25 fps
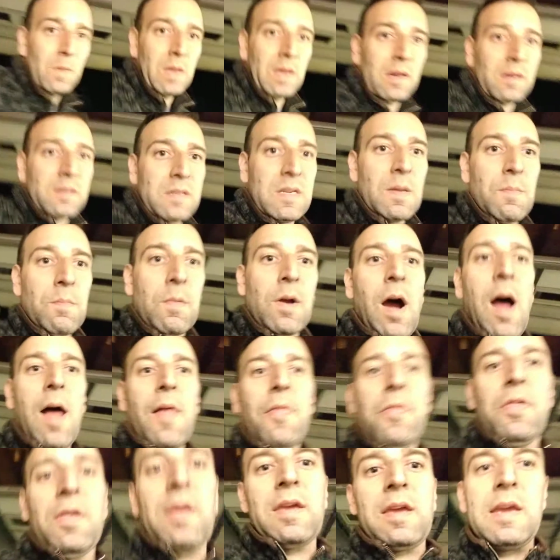Tim
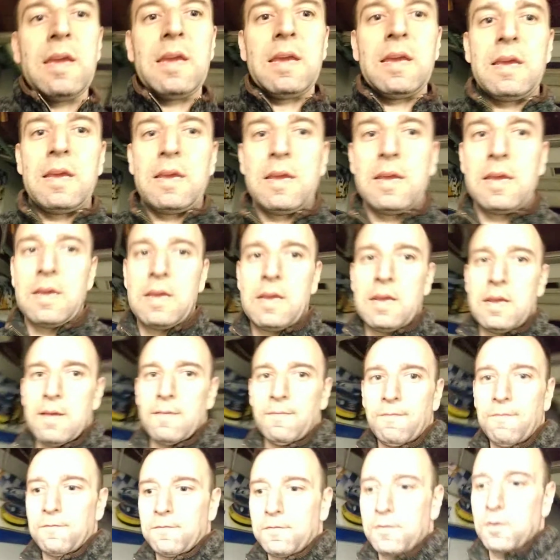got
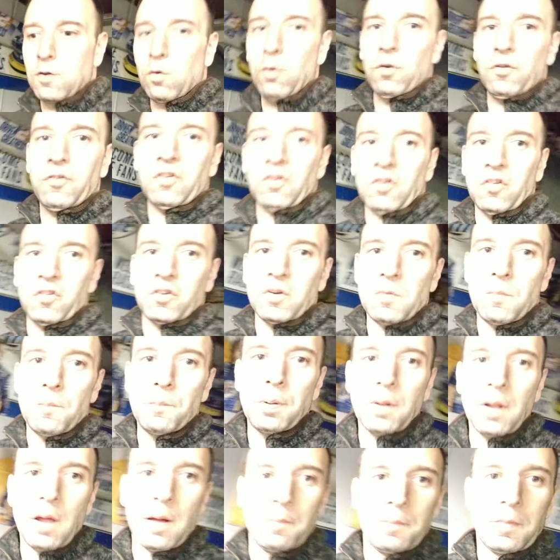the fuel system
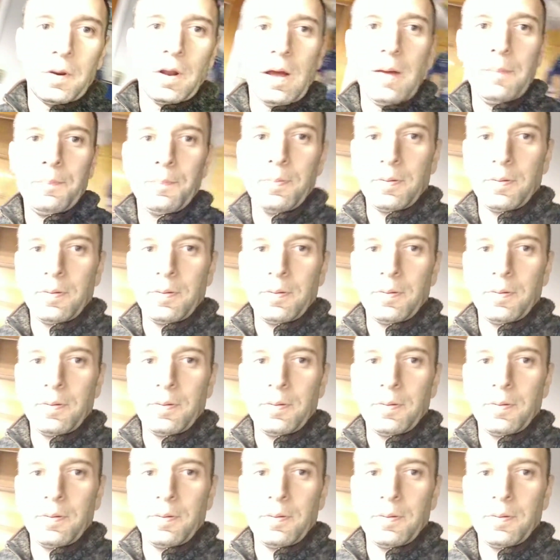plumbed up.